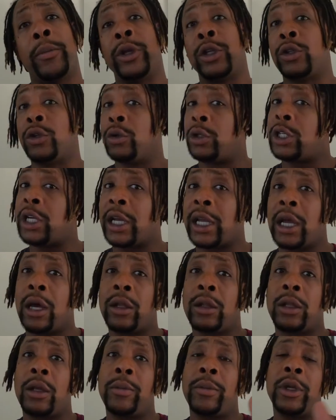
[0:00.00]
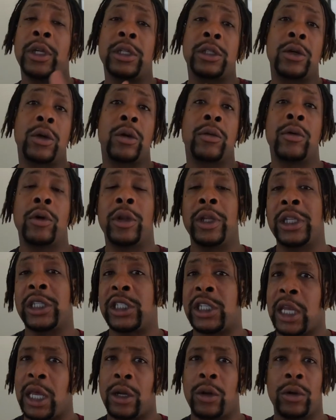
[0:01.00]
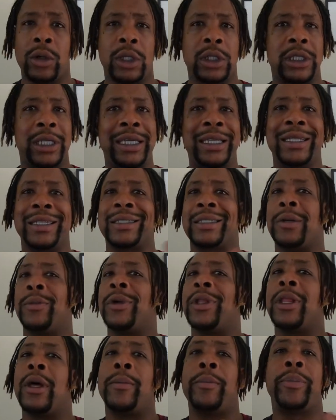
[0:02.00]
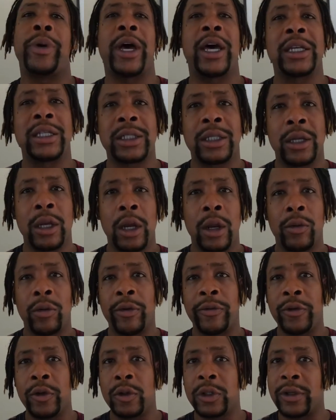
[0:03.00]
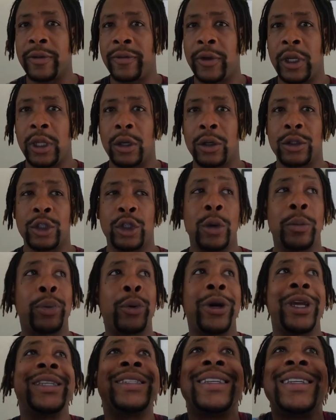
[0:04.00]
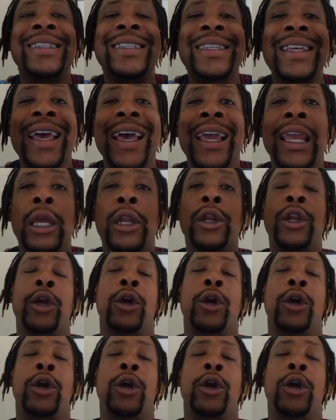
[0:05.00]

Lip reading: But do check out the Minnesota Rolling channel because he does some of the best reviews of videos. Your boy is a tech